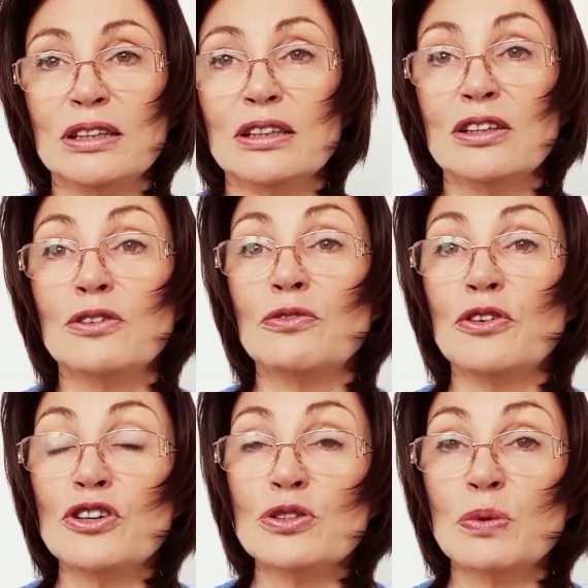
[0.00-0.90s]
The
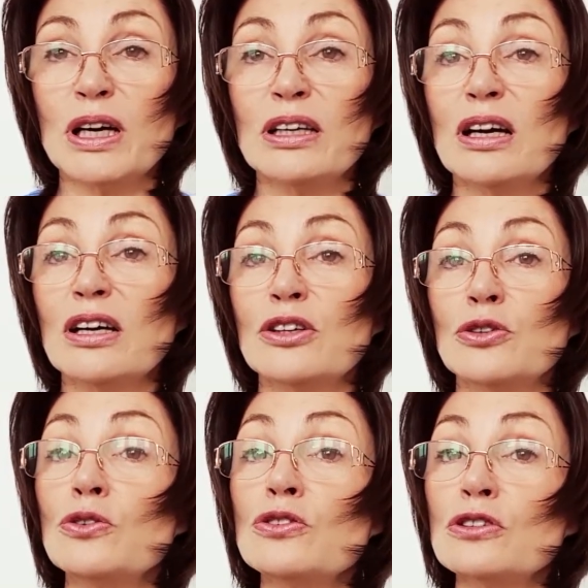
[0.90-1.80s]
first one,
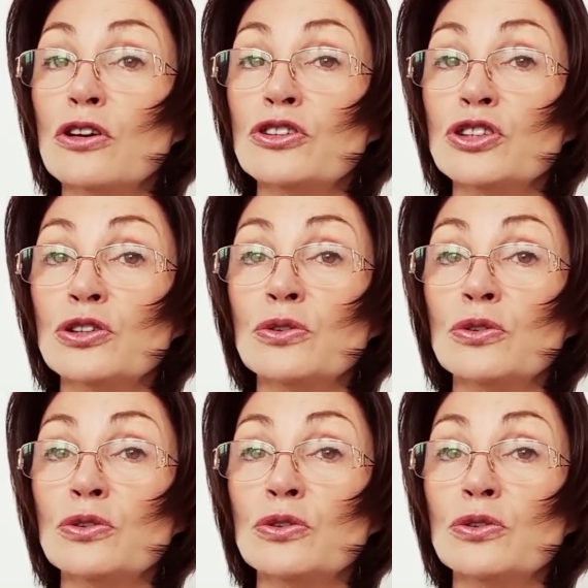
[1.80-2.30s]
use logical